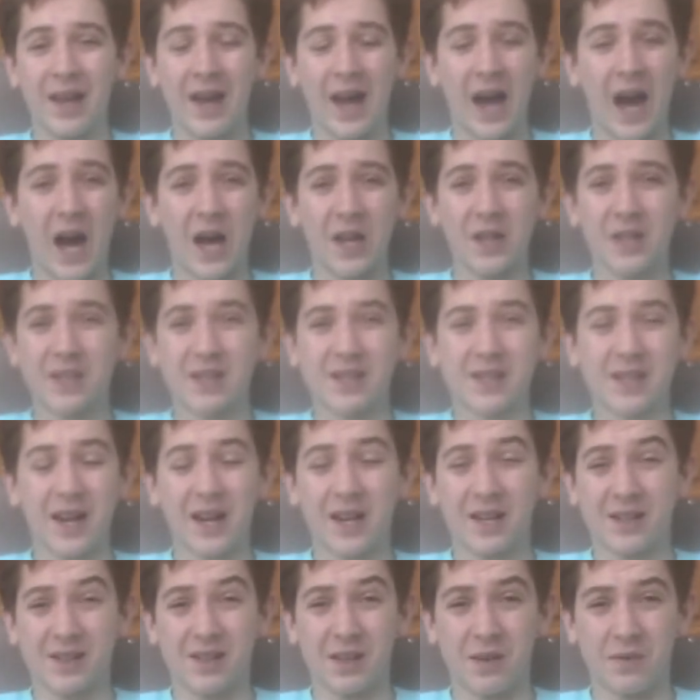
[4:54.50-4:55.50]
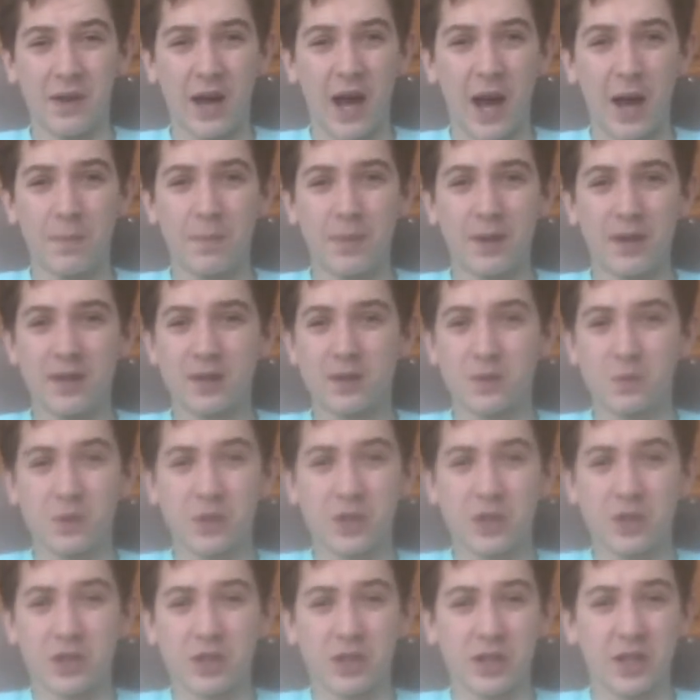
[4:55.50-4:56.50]
how this kind of stuff happens. We
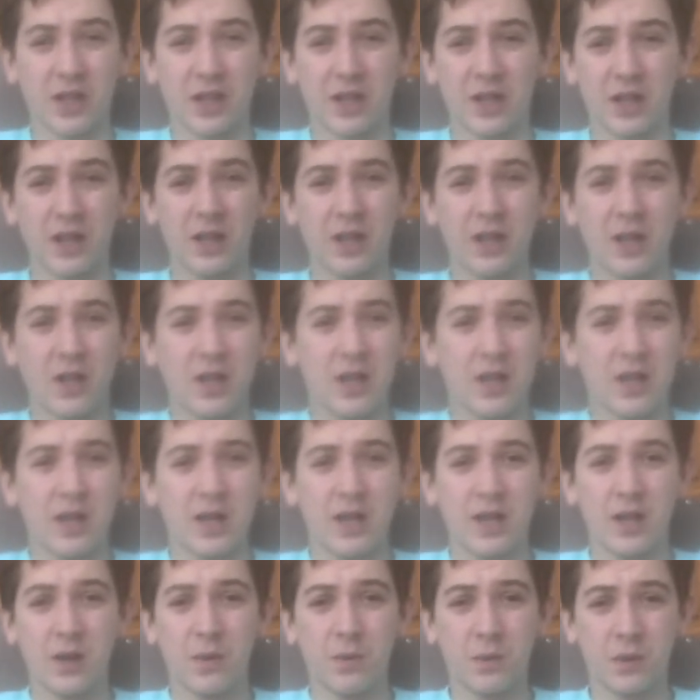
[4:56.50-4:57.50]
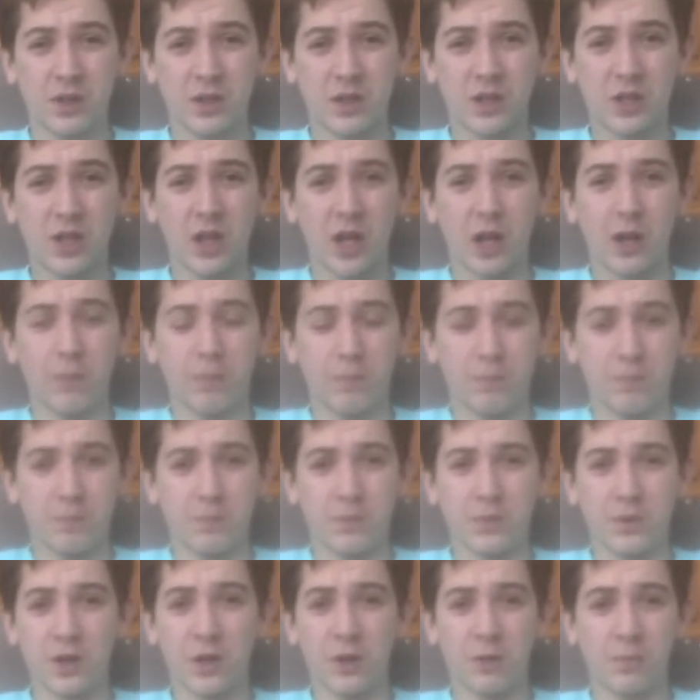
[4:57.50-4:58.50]
just gotta
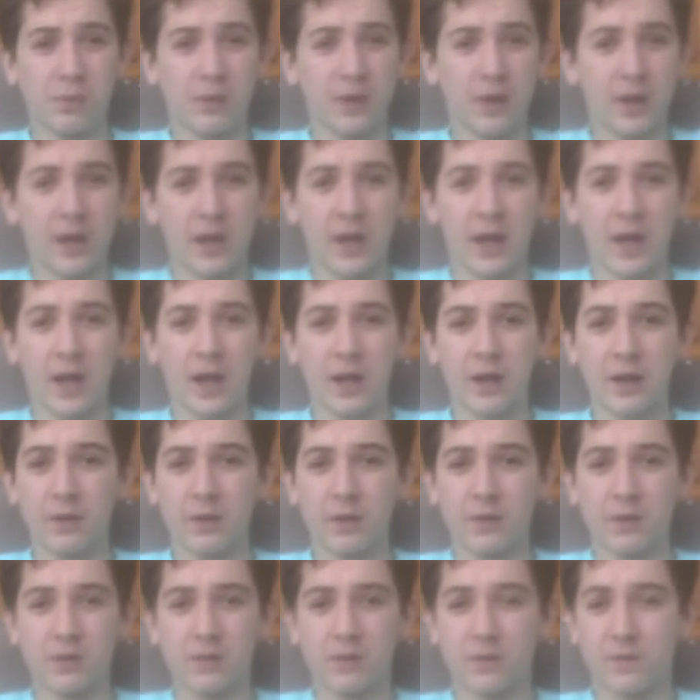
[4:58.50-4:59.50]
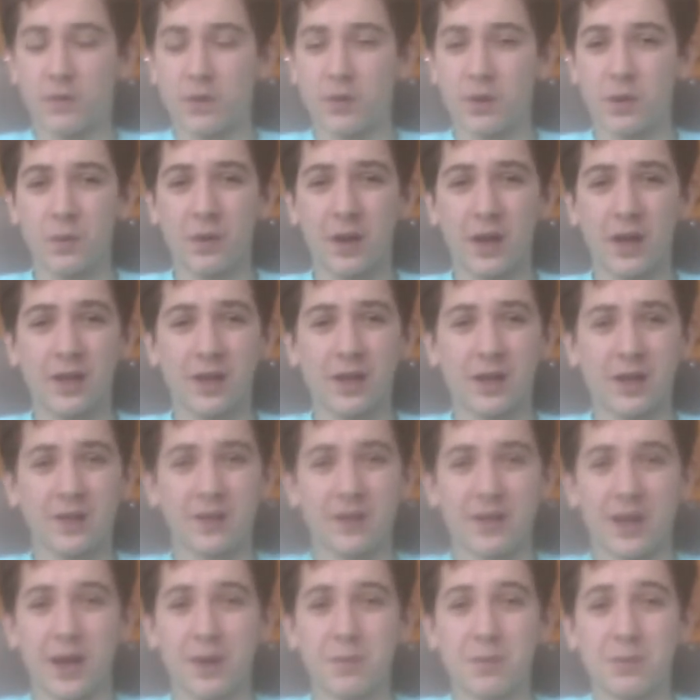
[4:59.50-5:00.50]
you know, plan ahead. If only we had like a
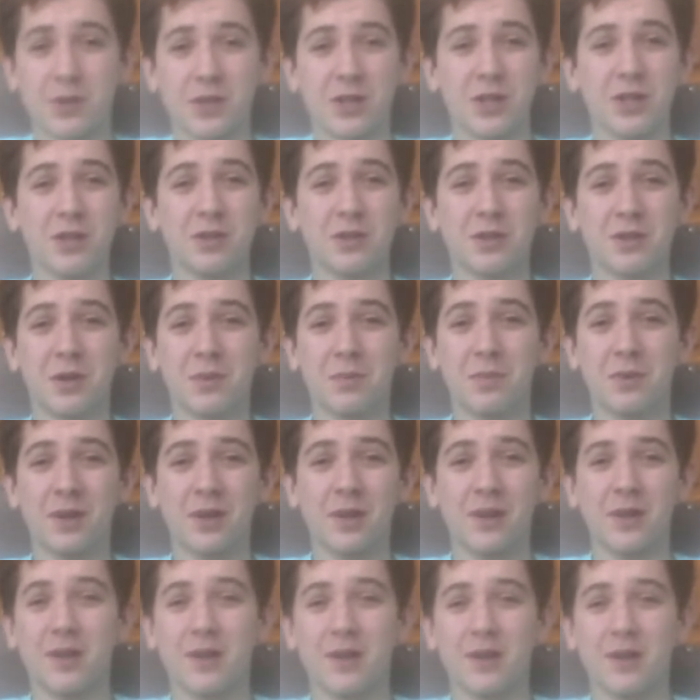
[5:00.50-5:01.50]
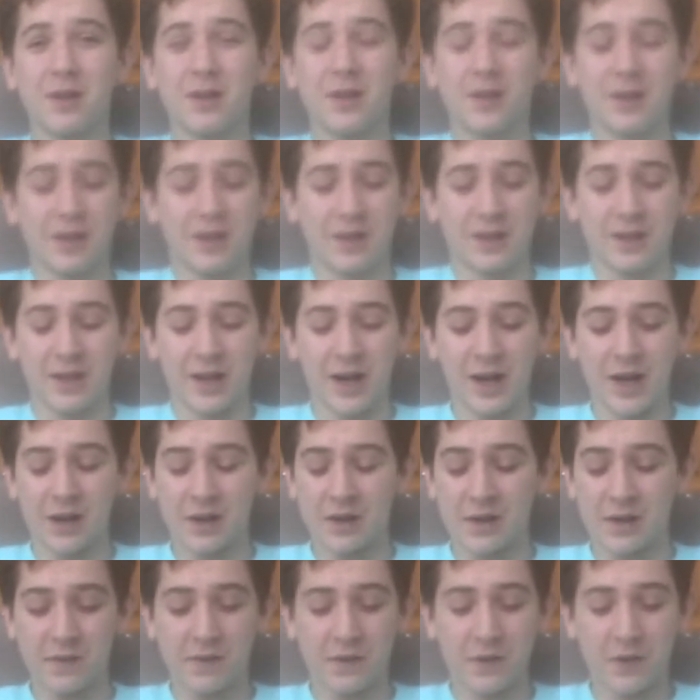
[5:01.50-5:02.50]
time machine or something. I
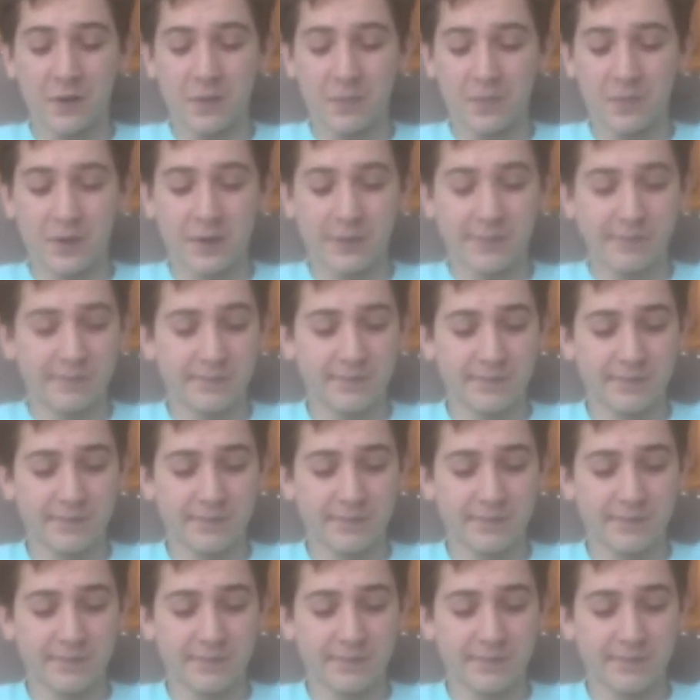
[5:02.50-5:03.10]
don't even know, but